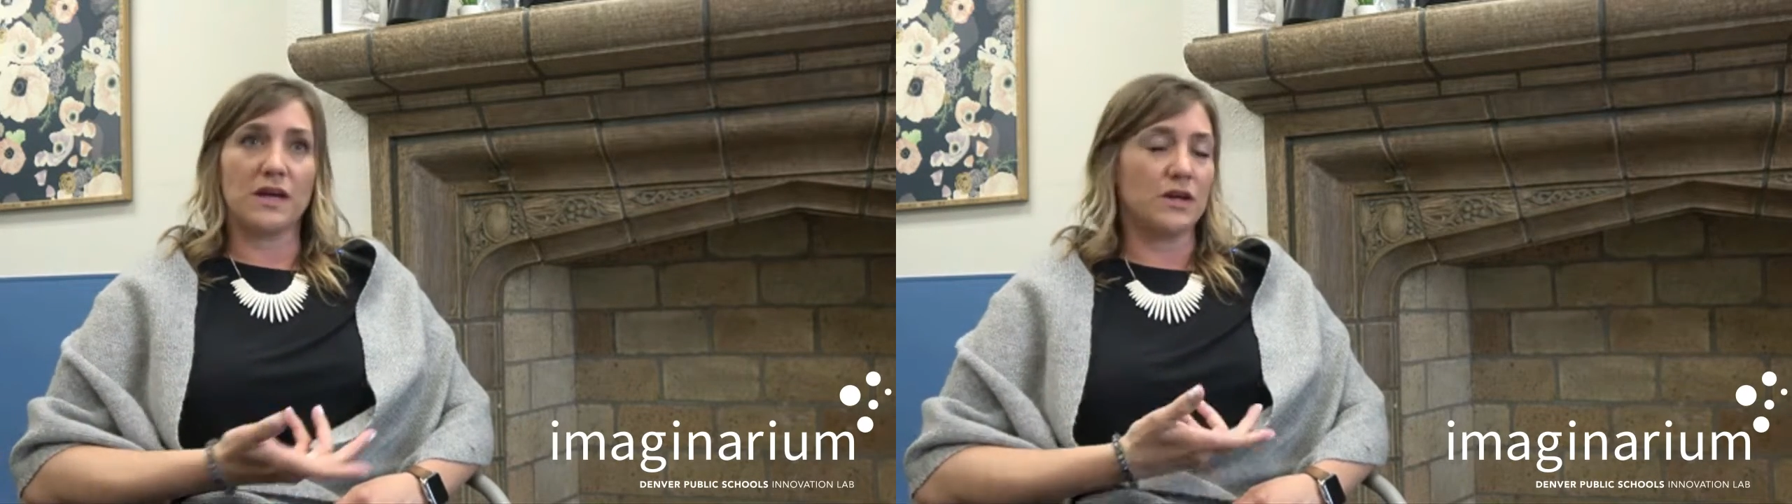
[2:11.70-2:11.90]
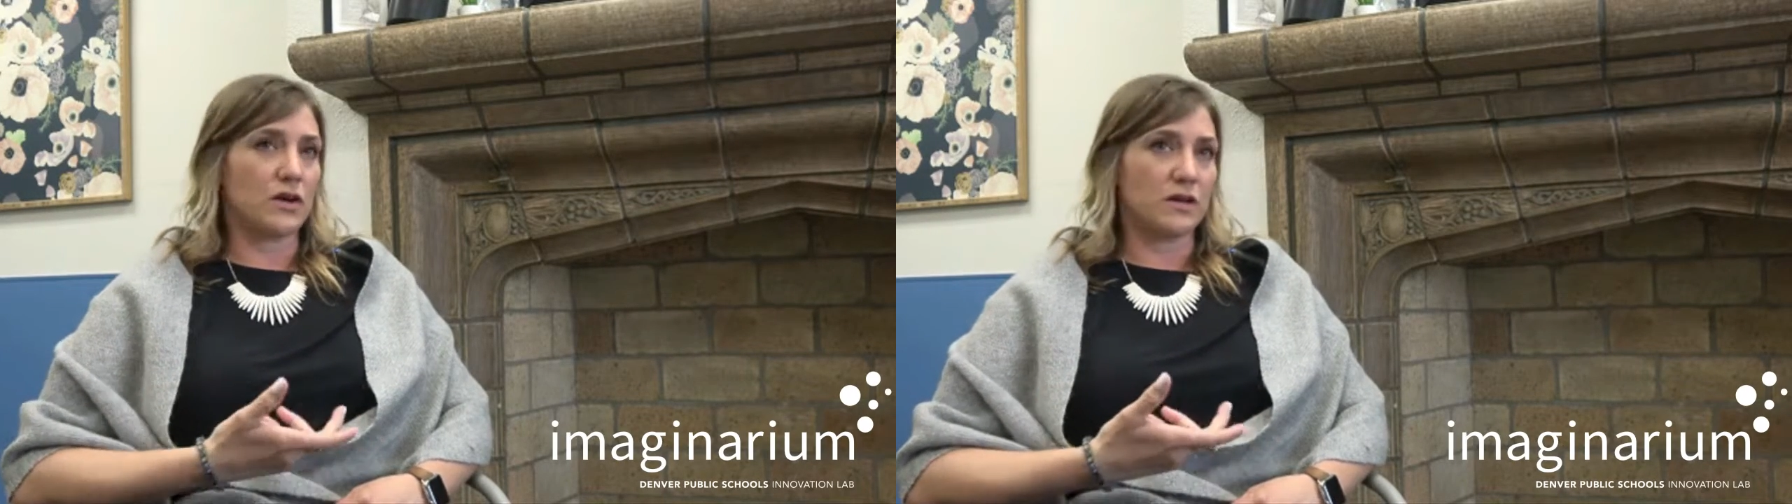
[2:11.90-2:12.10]

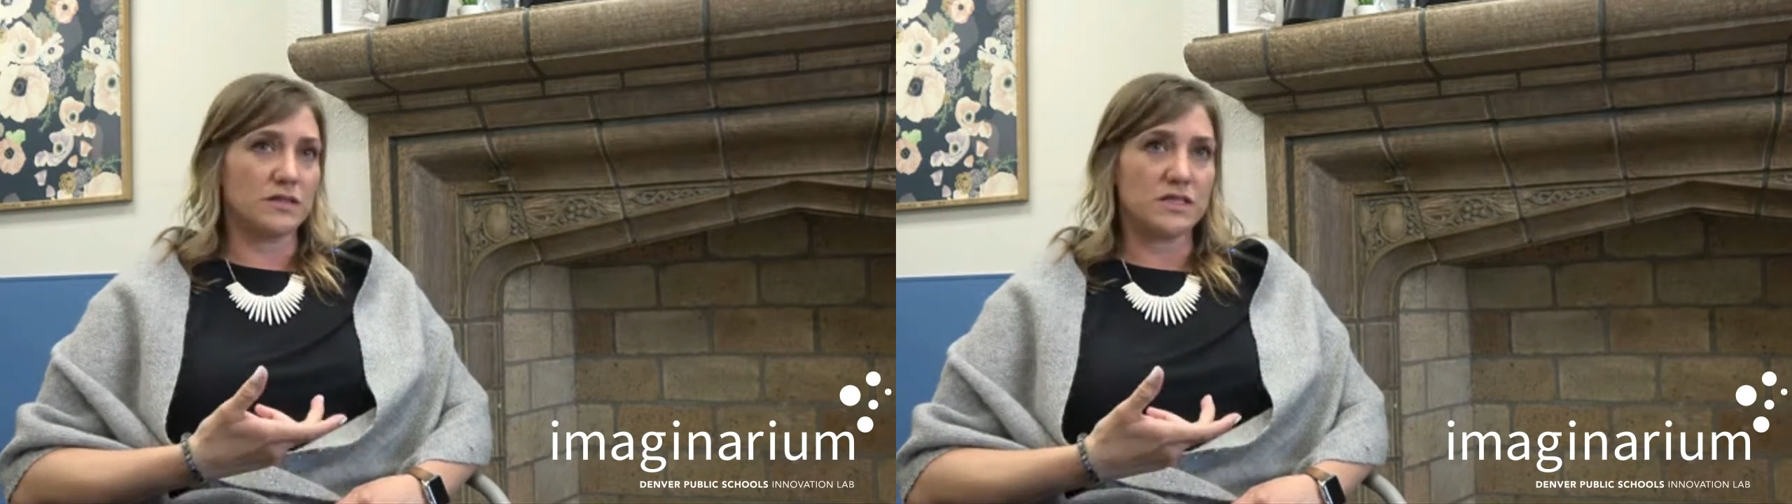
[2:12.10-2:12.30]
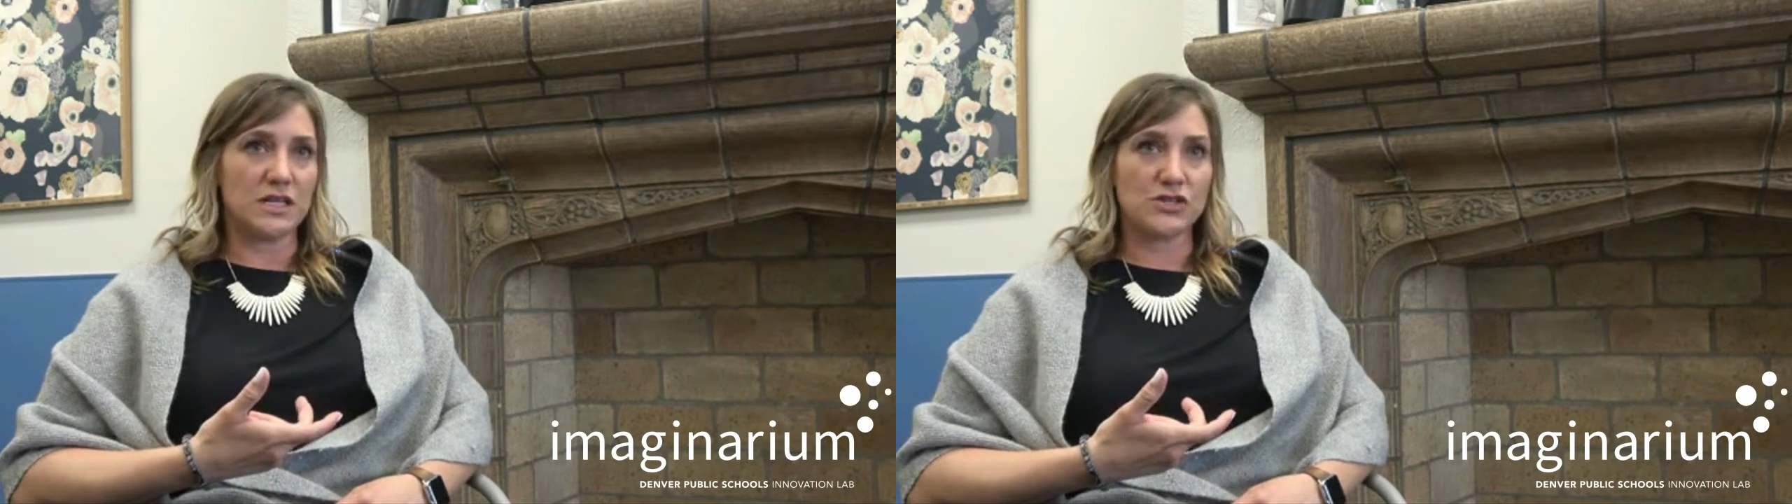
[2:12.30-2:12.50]

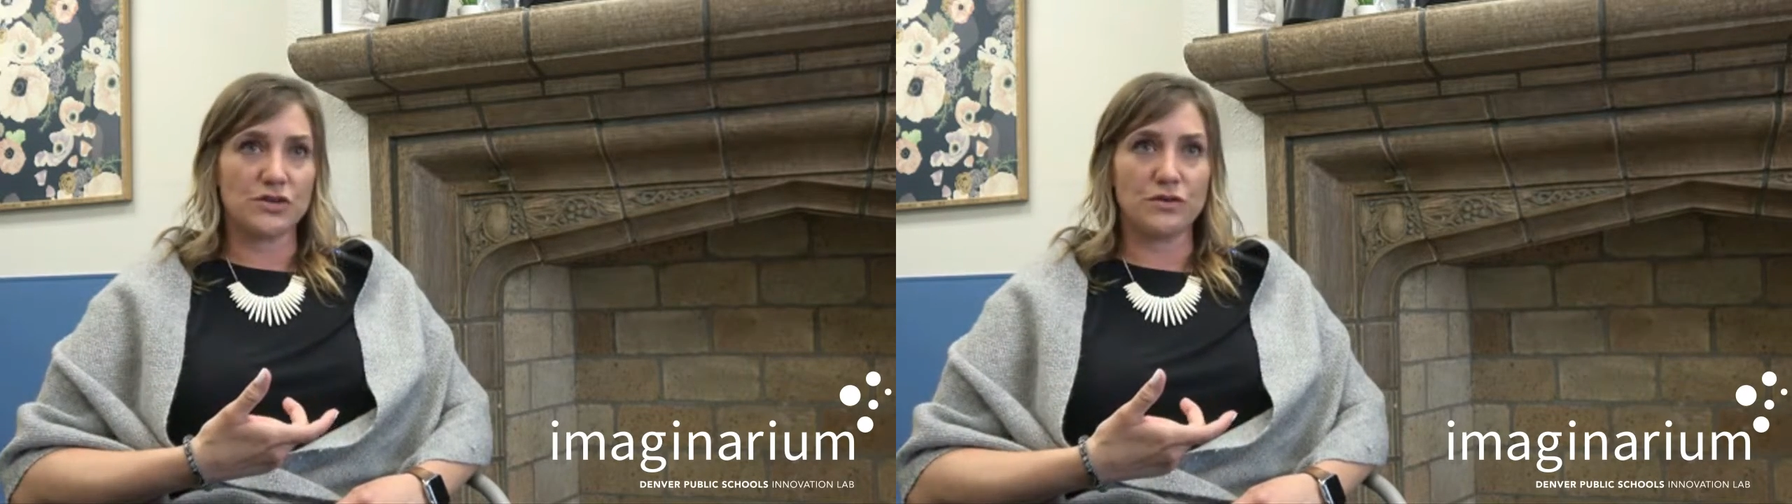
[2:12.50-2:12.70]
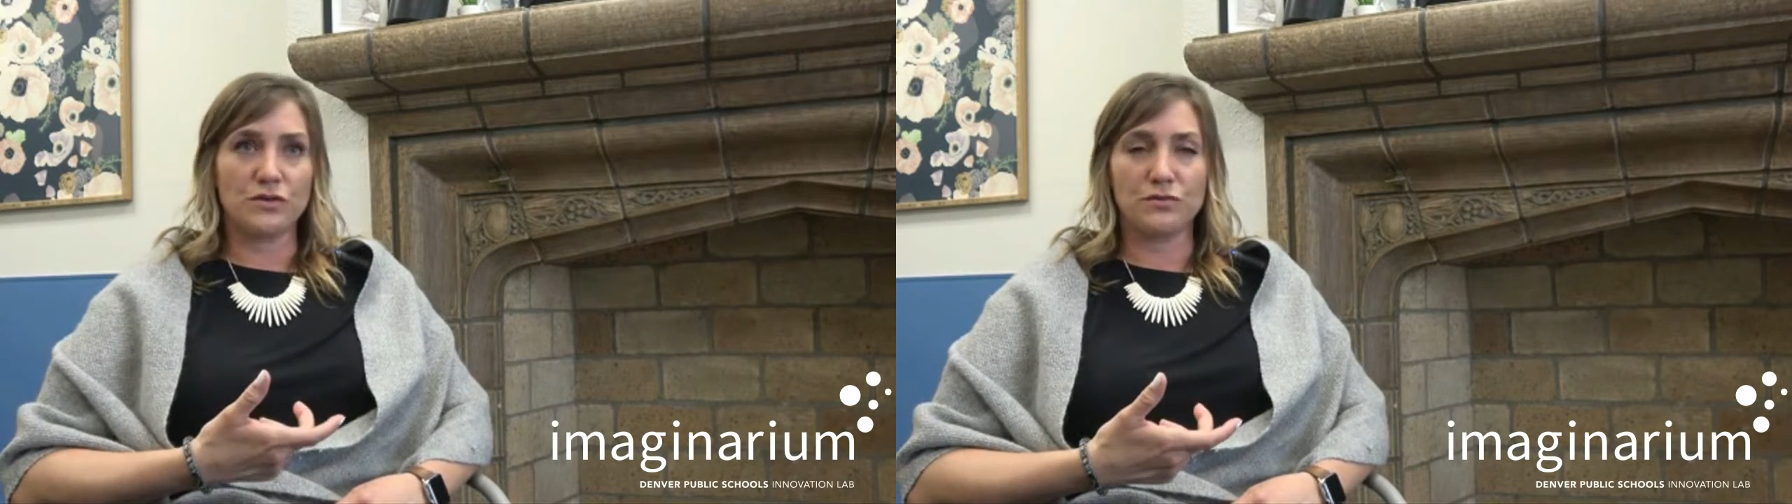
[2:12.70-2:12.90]
kindergarten
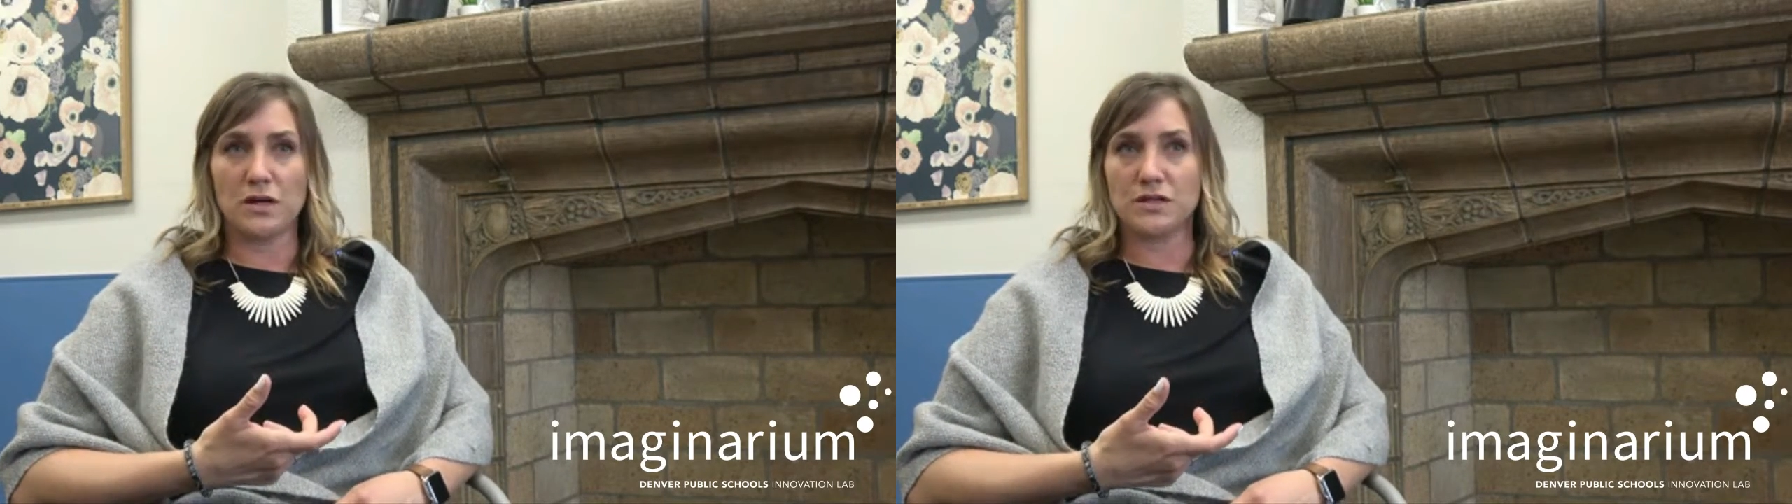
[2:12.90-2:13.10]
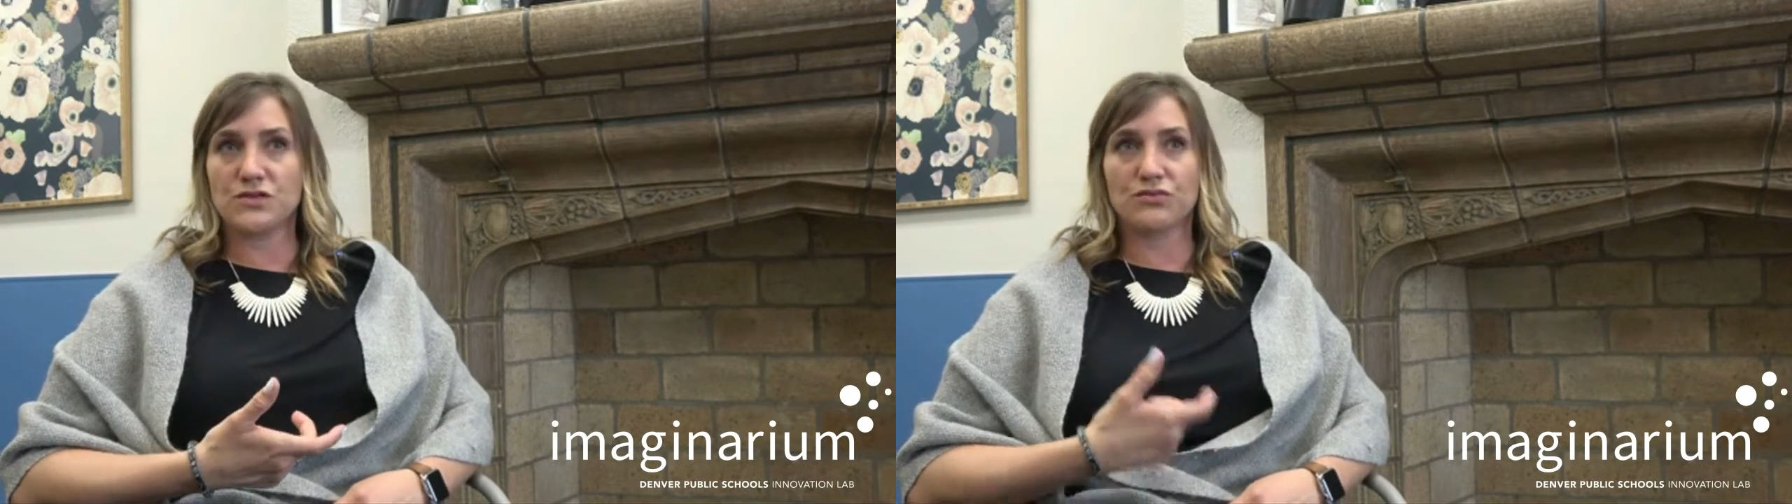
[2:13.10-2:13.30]
teacher who
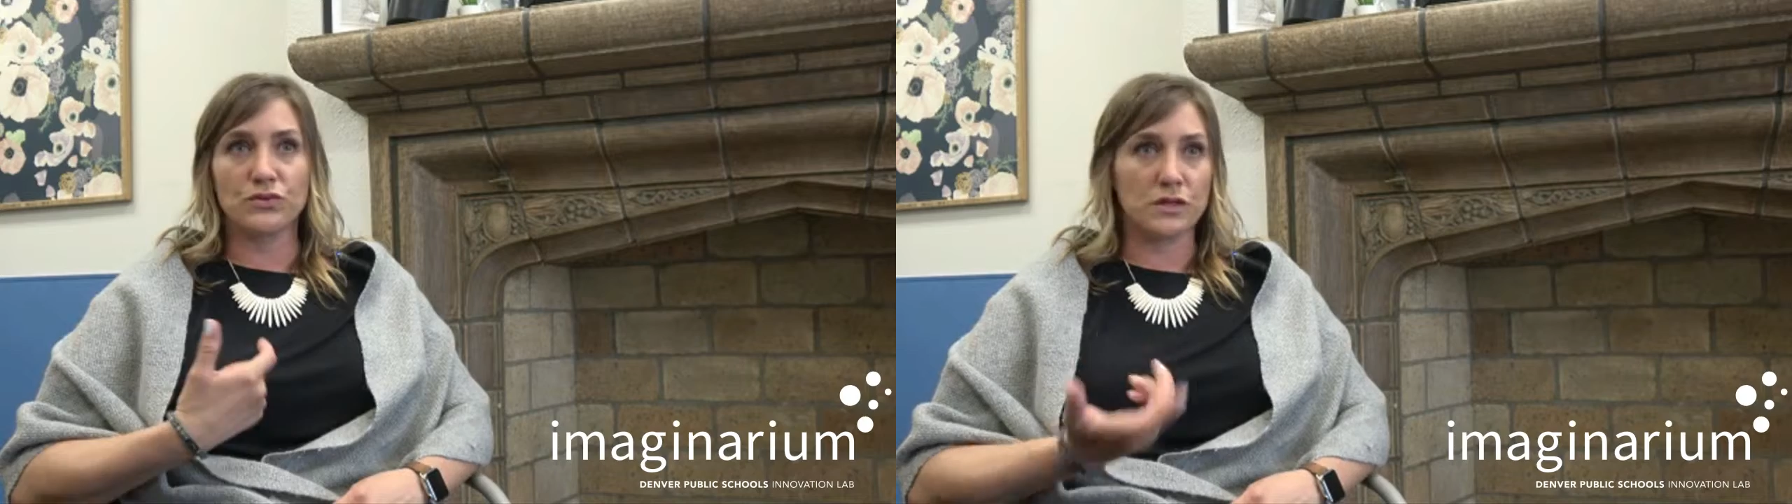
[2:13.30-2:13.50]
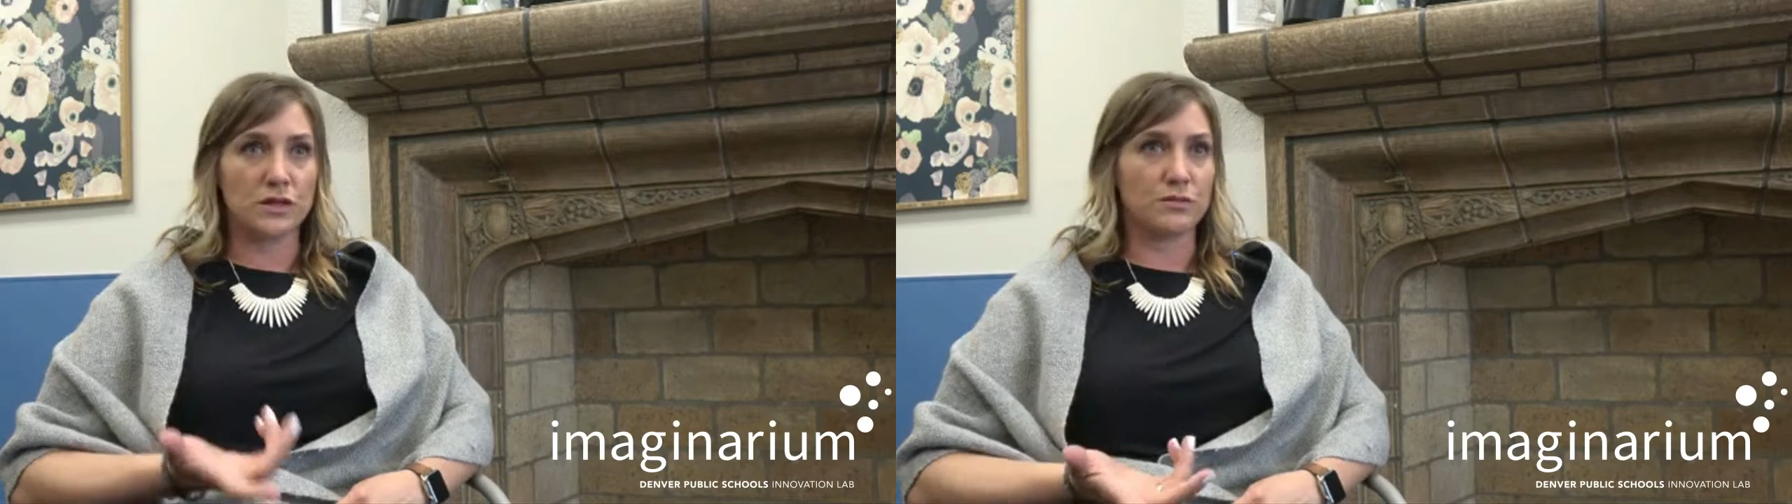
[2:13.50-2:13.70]
runs
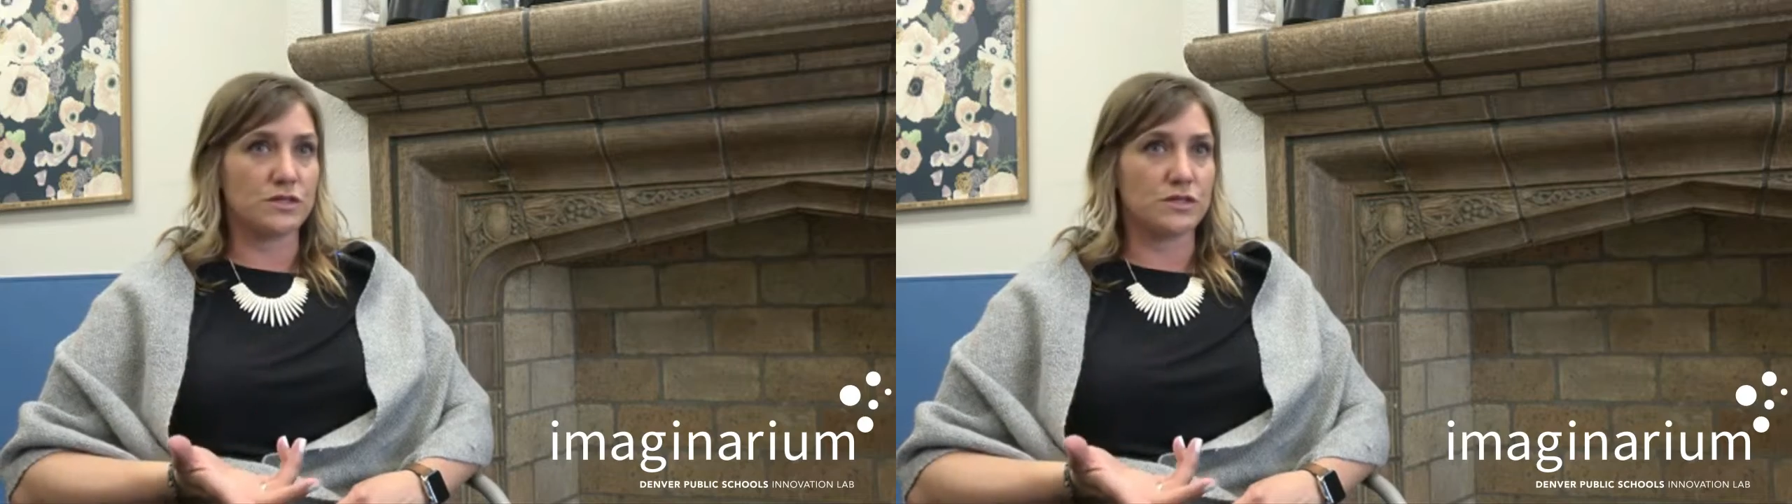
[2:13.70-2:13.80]
Ruler,